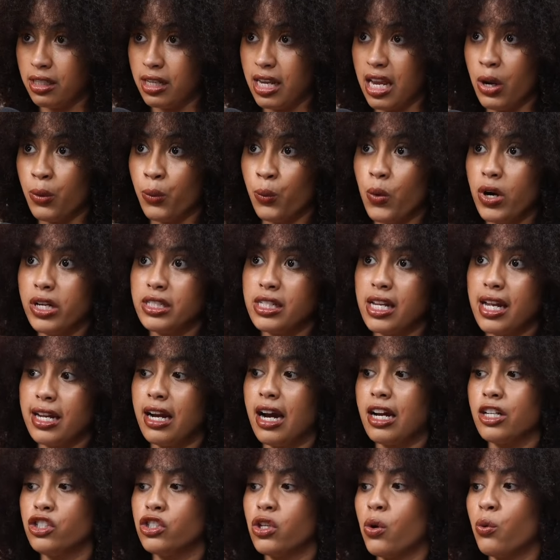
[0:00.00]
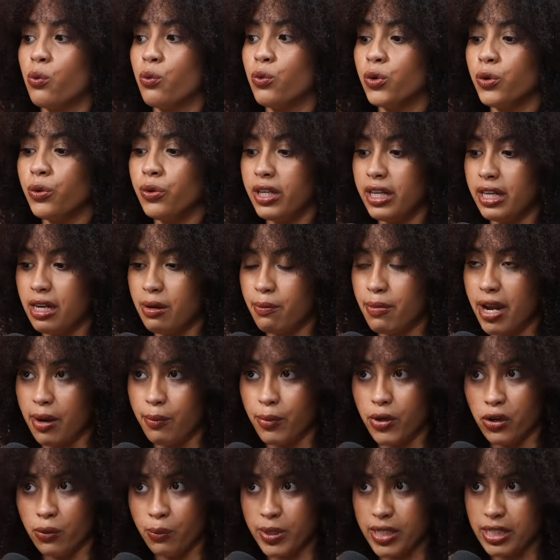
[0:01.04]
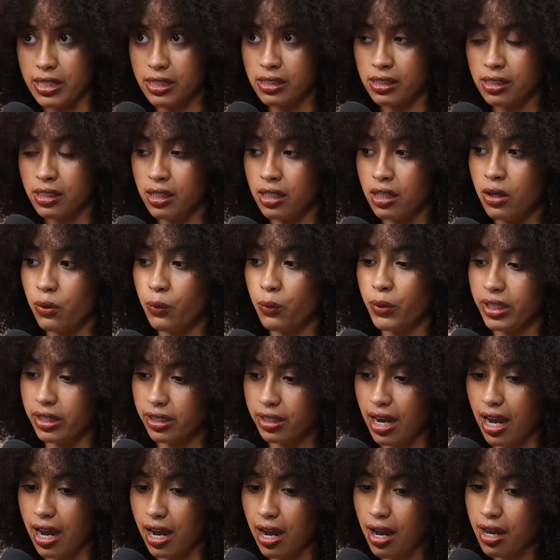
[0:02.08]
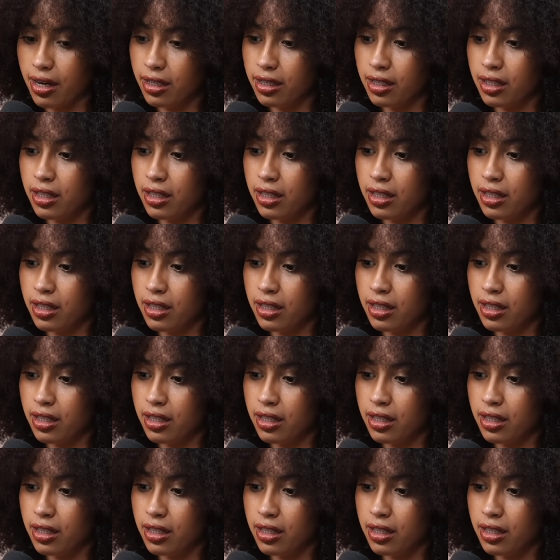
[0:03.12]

And once I got so rooted in my purpose with God,